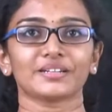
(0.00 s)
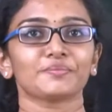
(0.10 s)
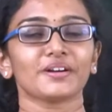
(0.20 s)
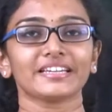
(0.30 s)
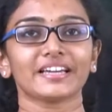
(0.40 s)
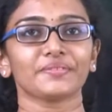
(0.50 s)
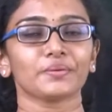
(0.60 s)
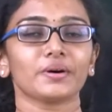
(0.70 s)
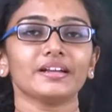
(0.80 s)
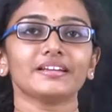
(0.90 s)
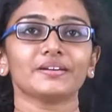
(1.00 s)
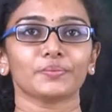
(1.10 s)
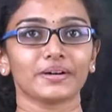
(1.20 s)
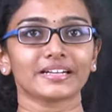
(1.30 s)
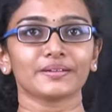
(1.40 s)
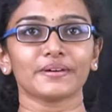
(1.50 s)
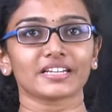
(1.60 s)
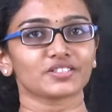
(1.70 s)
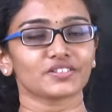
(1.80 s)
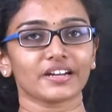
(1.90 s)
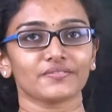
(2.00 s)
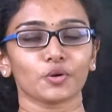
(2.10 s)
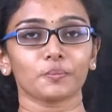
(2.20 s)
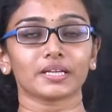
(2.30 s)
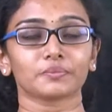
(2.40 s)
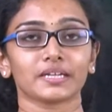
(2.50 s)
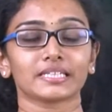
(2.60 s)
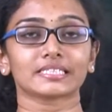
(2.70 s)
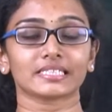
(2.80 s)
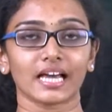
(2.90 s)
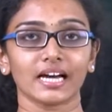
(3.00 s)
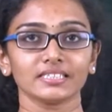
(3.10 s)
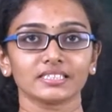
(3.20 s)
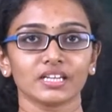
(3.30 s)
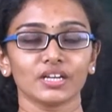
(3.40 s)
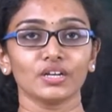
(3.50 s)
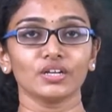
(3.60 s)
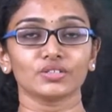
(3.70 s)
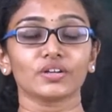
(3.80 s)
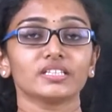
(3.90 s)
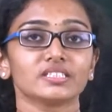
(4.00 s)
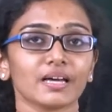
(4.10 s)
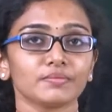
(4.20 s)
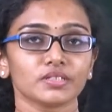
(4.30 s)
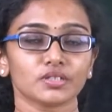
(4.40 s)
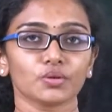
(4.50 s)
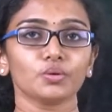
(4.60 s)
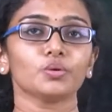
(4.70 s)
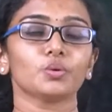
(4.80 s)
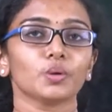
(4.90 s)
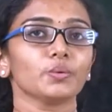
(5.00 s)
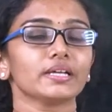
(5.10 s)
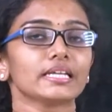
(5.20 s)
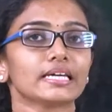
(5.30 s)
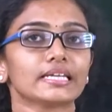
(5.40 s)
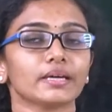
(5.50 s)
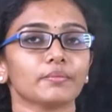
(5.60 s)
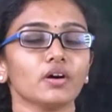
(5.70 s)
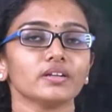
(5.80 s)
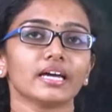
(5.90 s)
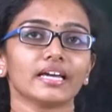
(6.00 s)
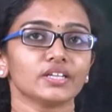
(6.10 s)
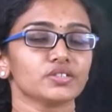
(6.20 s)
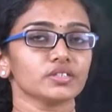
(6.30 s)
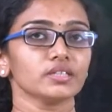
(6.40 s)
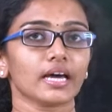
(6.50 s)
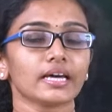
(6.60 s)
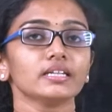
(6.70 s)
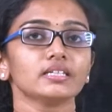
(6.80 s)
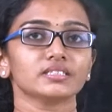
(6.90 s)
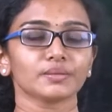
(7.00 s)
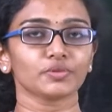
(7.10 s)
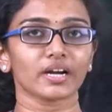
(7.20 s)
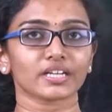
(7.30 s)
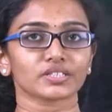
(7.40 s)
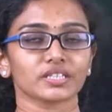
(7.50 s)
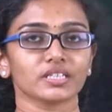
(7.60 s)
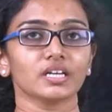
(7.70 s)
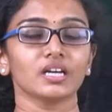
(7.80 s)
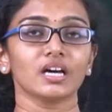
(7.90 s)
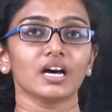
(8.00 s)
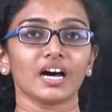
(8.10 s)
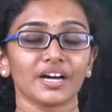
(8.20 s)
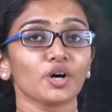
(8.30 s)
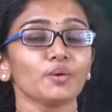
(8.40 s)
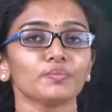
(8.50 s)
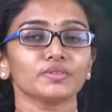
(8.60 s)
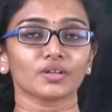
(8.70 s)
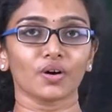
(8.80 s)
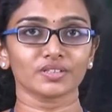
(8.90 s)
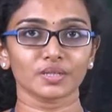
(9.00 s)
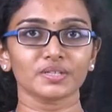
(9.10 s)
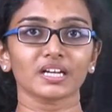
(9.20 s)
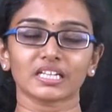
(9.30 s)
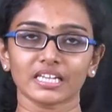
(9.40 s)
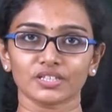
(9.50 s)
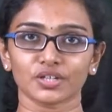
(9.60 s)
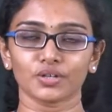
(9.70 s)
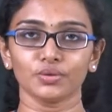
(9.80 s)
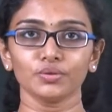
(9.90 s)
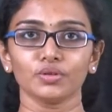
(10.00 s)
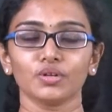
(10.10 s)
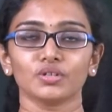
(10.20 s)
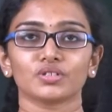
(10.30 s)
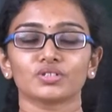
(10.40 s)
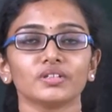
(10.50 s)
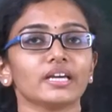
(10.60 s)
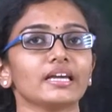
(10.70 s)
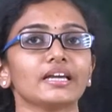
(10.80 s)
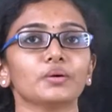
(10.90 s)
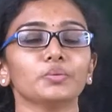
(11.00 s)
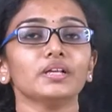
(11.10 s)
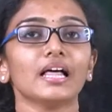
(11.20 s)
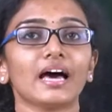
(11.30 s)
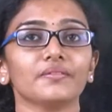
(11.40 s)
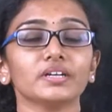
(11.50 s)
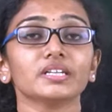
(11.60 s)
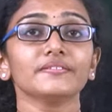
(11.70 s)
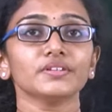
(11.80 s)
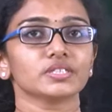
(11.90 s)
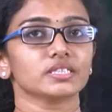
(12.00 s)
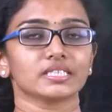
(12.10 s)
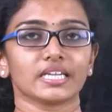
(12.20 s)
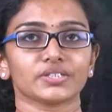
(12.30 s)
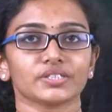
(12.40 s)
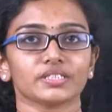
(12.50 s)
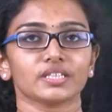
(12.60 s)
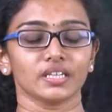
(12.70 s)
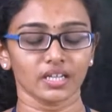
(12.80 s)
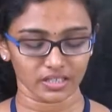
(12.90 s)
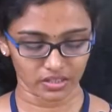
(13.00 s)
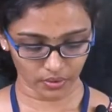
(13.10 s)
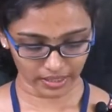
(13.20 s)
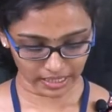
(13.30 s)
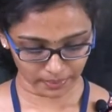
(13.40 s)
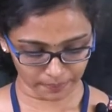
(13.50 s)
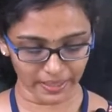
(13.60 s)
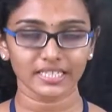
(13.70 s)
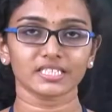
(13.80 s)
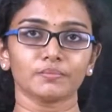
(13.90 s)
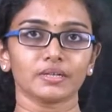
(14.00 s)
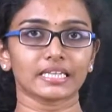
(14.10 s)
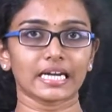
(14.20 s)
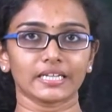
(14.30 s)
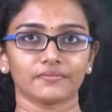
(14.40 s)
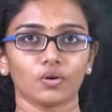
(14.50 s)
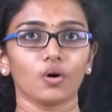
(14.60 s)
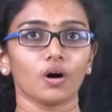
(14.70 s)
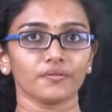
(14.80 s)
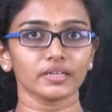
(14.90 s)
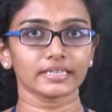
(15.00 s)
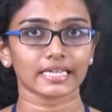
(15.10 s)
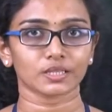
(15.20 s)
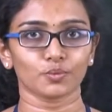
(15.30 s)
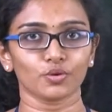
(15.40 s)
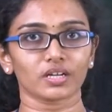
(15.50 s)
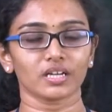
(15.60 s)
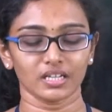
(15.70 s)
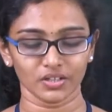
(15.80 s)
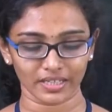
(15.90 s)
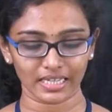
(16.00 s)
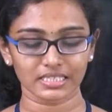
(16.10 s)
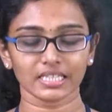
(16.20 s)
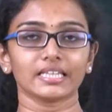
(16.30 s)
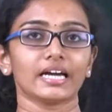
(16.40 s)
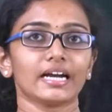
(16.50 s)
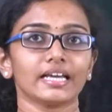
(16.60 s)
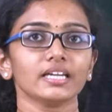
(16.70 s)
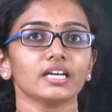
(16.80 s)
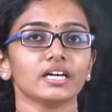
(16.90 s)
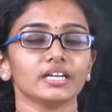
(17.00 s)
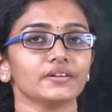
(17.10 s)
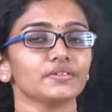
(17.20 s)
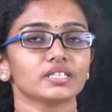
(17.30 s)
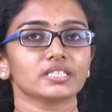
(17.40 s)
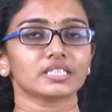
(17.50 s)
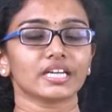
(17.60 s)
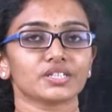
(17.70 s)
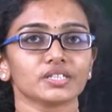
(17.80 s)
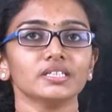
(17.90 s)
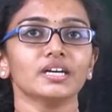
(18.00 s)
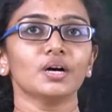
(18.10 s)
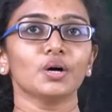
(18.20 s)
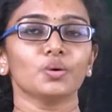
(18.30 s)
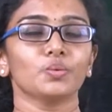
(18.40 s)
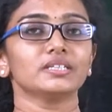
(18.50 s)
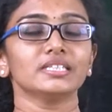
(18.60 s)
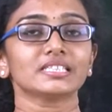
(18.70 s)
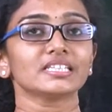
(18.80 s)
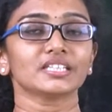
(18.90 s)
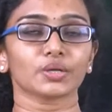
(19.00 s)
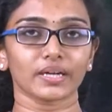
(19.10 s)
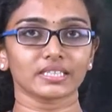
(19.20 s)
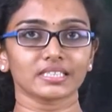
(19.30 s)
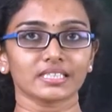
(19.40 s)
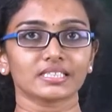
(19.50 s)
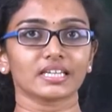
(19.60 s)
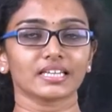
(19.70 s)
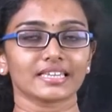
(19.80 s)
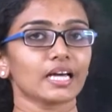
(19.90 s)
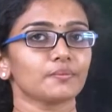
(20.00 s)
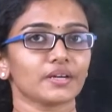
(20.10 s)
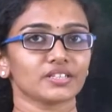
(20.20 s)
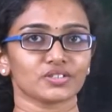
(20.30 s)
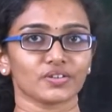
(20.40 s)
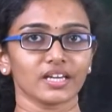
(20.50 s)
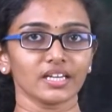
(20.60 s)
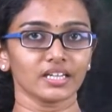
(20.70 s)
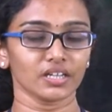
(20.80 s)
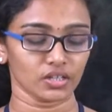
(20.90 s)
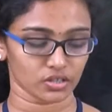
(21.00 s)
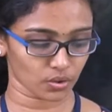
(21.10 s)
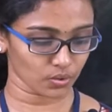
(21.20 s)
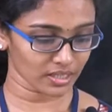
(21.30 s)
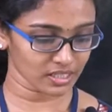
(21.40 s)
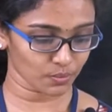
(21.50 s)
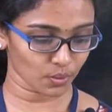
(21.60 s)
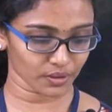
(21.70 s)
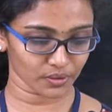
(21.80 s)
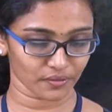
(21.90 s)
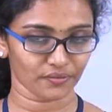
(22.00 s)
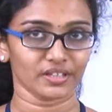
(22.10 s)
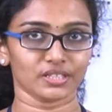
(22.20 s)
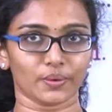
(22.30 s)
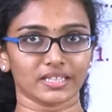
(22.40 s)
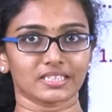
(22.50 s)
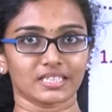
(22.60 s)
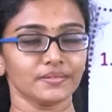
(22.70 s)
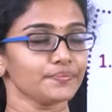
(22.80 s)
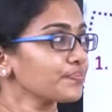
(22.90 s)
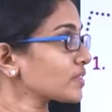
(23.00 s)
Good morning, everyone. Welcome back to Grade 4 Mathematics class. So in Chapter 2, we were learning about addition and subtraction. I hope the concepts are clear to you. So today, we'll have a revision session. So in page number 34 of your textbook, you can see the heading, Revision Station. We'll discuss the questions in that page today. So let's move on to the first question.